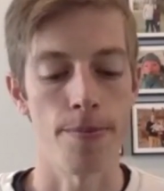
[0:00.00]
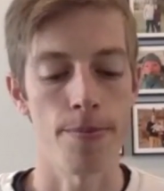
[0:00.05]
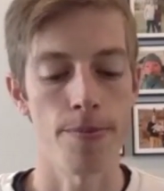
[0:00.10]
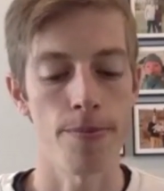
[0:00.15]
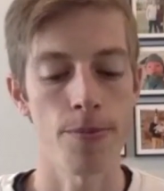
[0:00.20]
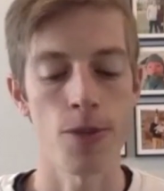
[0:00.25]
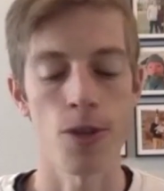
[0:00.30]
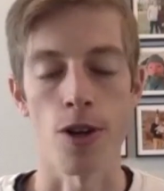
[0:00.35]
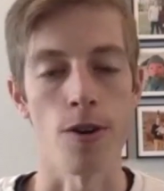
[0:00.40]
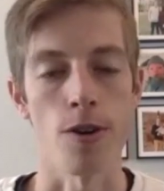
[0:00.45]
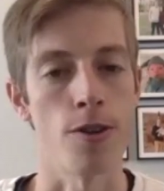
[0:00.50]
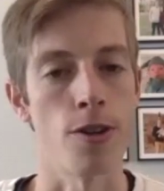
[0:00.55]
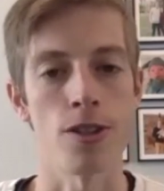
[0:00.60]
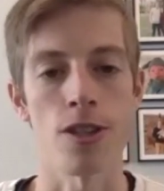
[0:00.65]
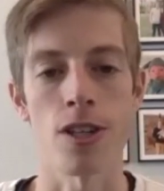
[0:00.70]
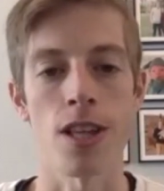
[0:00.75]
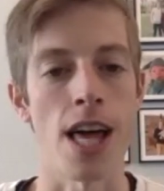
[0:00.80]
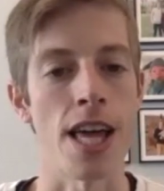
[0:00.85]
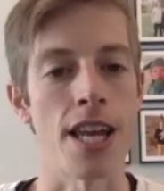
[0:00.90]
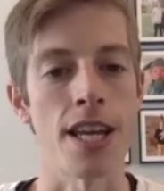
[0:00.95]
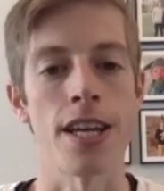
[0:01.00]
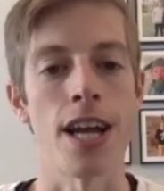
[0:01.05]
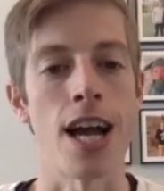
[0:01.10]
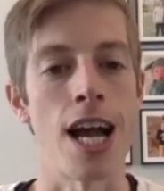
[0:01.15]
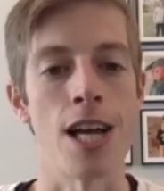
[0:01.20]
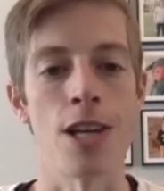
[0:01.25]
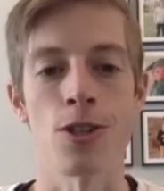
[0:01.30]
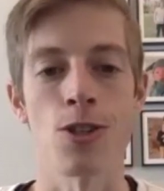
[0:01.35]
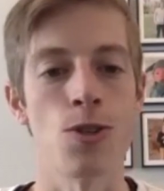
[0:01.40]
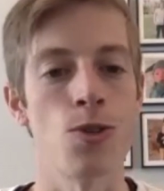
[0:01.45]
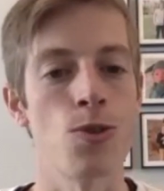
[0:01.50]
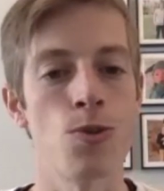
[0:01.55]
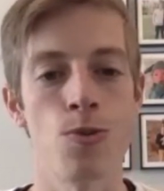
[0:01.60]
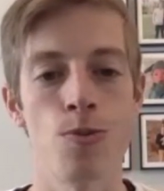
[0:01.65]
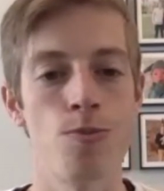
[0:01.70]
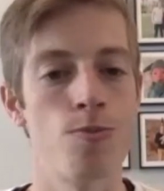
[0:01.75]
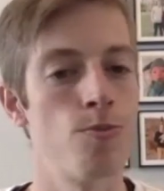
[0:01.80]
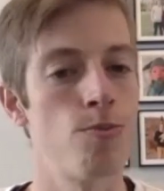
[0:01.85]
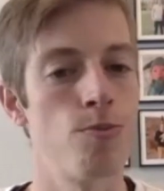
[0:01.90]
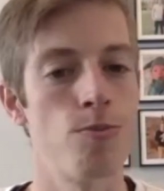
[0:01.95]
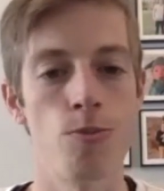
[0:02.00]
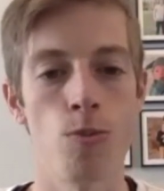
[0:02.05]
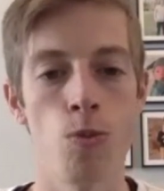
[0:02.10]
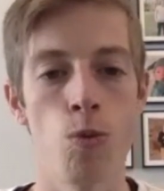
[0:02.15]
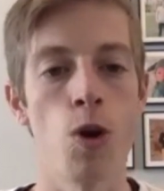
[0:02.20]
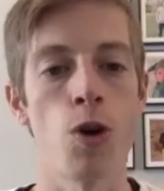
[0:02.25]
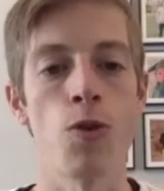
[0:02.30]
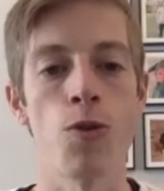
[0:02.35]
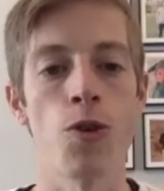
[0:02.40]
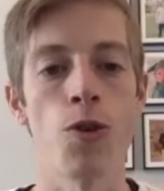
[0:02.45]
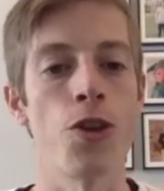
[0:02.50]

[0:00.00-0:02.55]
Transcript: you know, there's a lot of guys who work